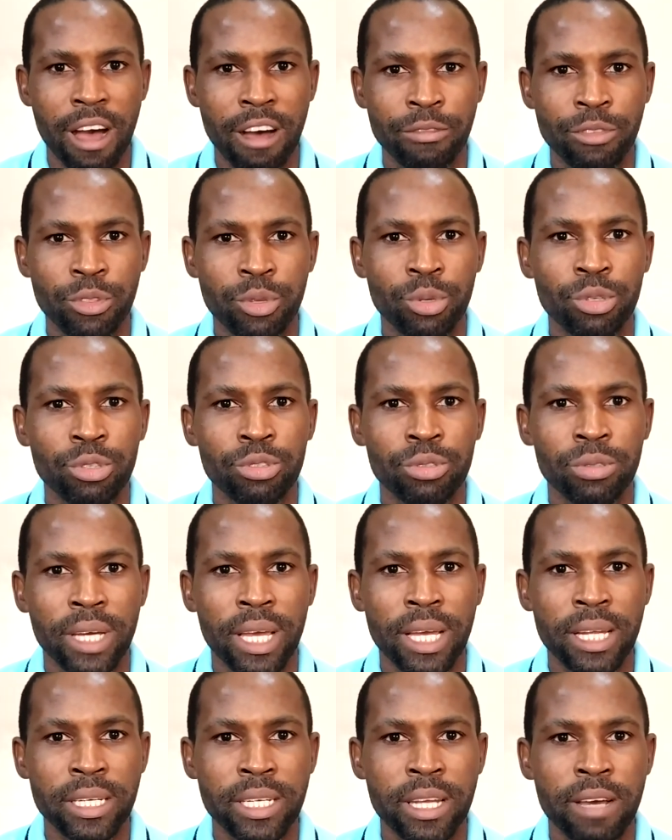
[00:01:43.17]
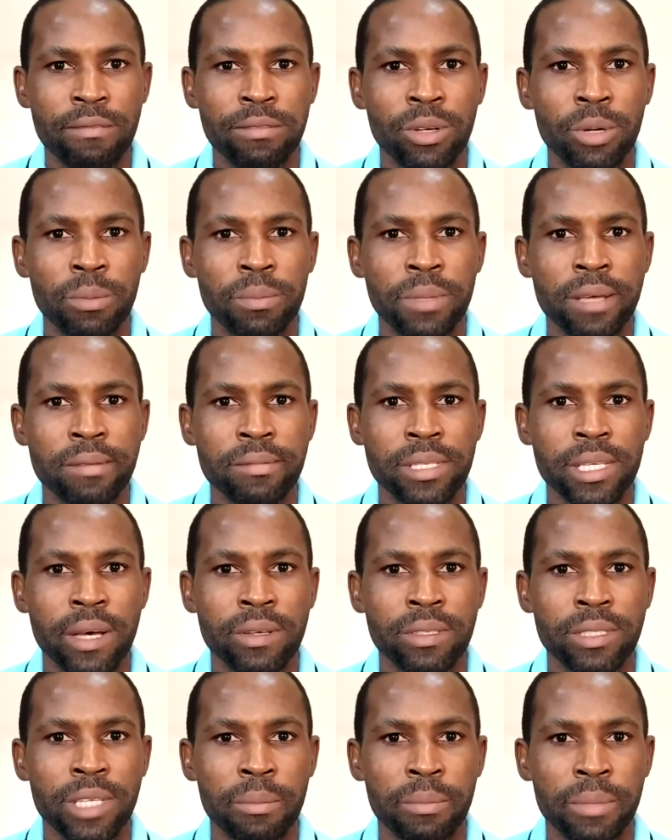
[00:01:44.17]
those who can develop
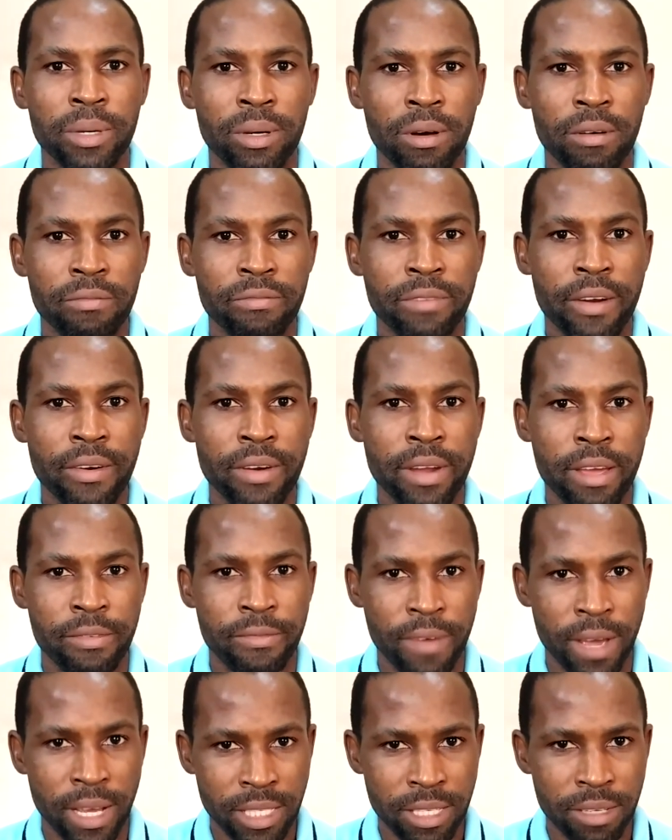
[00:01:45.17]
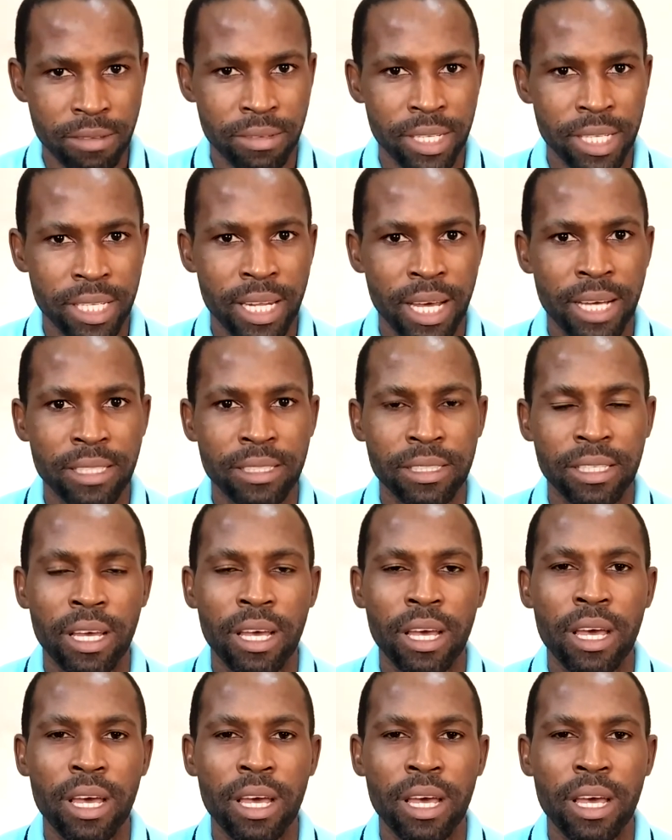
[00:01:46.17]
themselves and become very effective leaders.